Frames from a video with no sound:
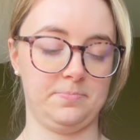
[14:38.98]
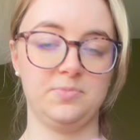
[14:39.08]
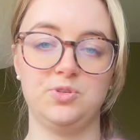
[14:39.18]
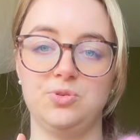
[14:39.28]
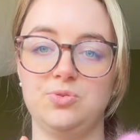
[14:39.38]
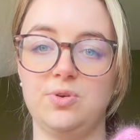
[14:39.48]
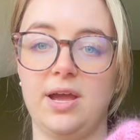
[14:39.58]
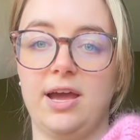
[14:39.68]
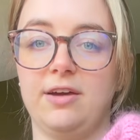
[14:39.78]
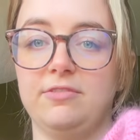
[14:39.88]
to
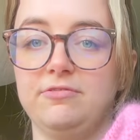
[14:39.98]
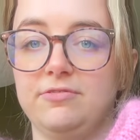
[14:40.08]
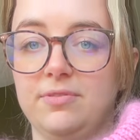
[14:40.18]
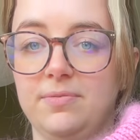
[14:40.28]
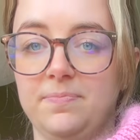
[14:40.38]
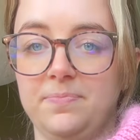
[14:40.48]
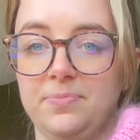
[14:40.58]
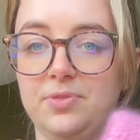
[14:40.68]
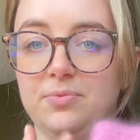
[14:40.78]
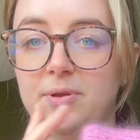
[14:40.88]
have
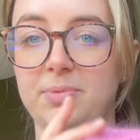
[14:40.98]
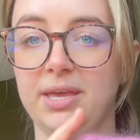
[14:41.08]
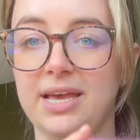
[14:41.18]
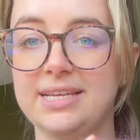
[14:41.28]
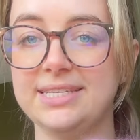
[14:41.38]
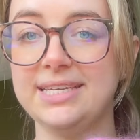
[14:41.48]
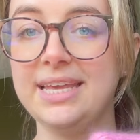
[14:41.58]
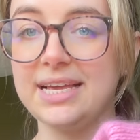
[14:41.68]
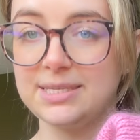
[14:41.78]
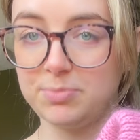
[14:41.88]
the ribbing as
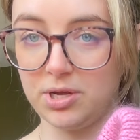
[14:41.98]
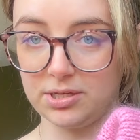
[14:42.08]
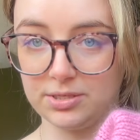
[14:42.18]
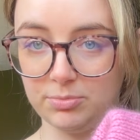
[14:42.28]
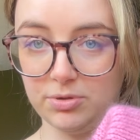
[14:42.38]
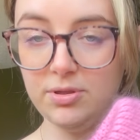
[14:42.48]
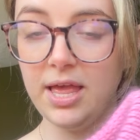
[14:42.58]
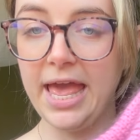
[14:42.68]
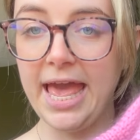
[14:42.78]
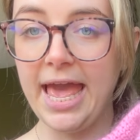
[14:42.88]
neat as possible.
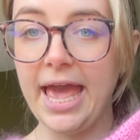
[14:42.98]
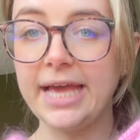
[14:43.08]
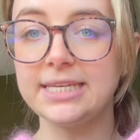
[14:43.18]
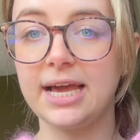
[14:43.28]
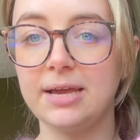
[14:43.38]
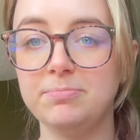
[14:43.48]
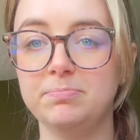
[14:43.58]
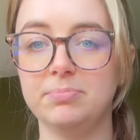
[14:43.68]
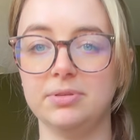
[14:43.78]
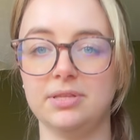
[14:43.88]
And I
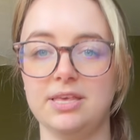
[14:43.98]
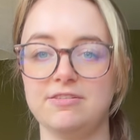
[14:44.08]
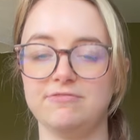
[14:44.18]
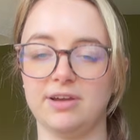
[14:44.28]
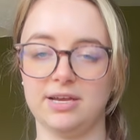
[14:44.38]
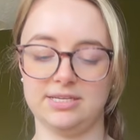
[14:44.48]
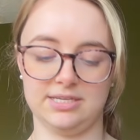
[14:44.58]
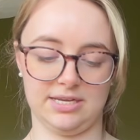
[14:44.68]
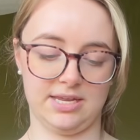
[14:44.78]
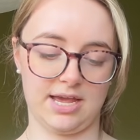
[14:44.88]
believe I
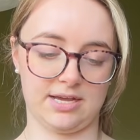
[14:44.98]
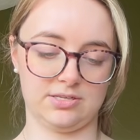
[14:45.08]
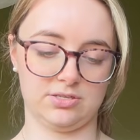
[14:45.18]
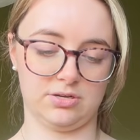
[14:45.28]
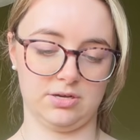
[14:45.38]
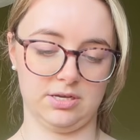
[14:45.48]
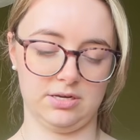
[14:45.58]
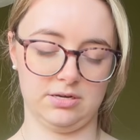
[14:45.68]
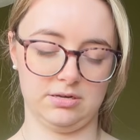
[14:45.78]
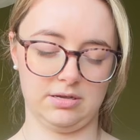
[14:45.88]
did cast
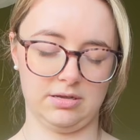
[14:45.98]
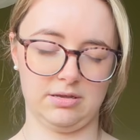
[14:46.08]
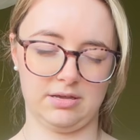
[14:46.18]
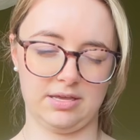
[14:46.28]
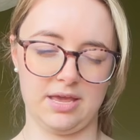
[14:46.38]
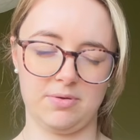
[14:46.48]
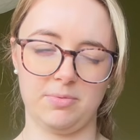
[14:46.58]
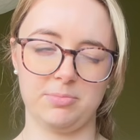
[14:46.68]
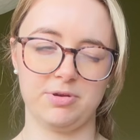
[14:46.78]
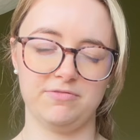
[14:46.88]
on, I can't
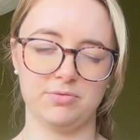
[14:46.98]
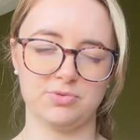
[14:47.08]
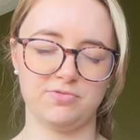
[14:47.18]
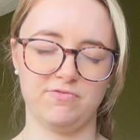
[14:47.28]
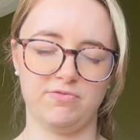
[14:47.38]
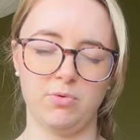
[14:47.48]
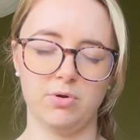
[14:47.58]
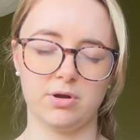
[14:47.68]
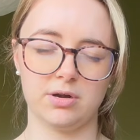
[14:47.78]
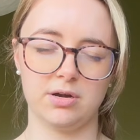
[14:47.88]
remember if it was
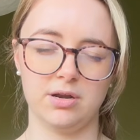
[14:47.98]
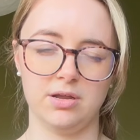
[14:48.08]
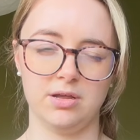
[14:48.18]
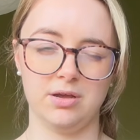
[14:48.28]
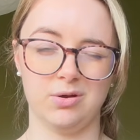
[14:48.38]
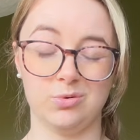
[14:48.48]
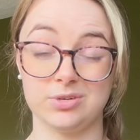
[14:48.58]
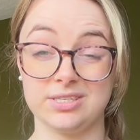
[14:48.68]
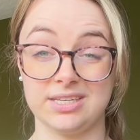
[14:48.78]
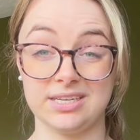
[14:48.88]
4 or
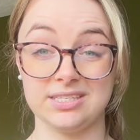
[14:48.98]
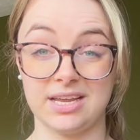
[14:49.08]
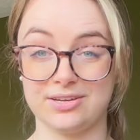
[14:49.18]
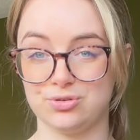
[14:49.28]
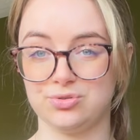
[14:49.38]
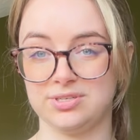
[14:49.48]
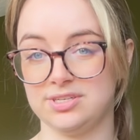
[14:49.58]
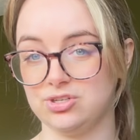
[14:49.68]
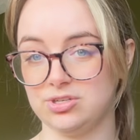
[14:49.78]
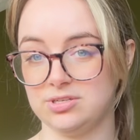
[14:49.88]
6 extra
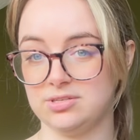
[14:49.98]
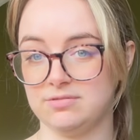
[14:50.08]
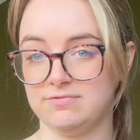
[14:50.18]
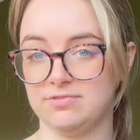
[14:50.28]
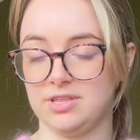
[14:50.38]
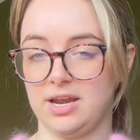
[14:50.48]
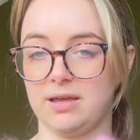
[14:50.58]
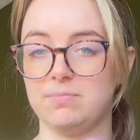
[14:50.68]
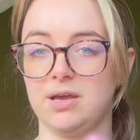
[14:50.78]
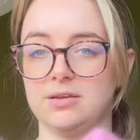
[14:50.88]
stitches for the
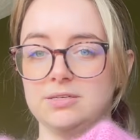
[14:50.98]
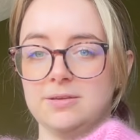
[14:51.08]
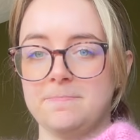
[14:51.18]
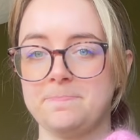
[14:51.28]
neckband,